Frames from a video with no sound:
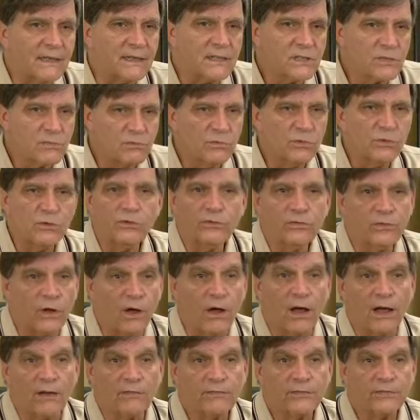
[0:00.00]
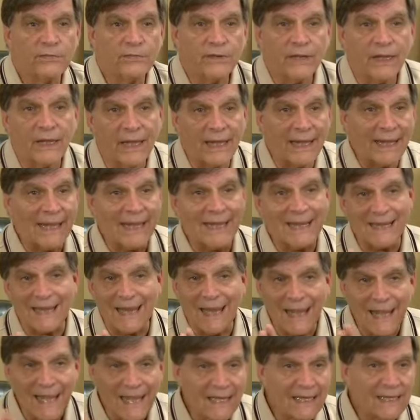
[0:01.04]
is moved off
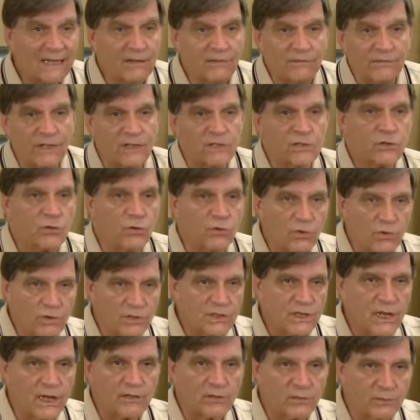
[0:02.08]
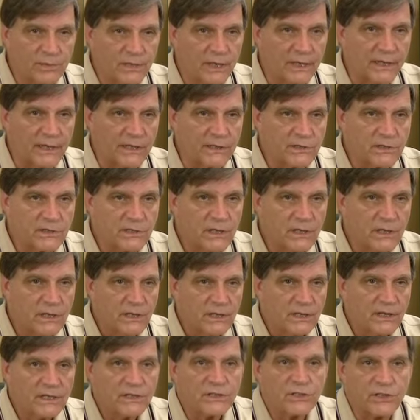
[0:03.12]
in any of these horizontal planes,
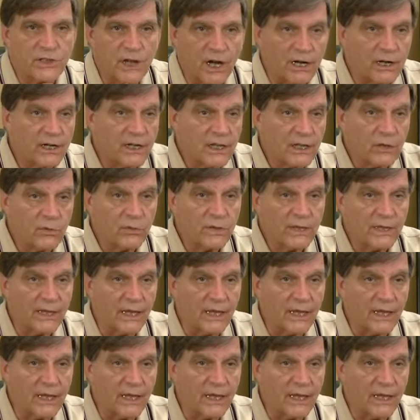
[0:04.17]
starting with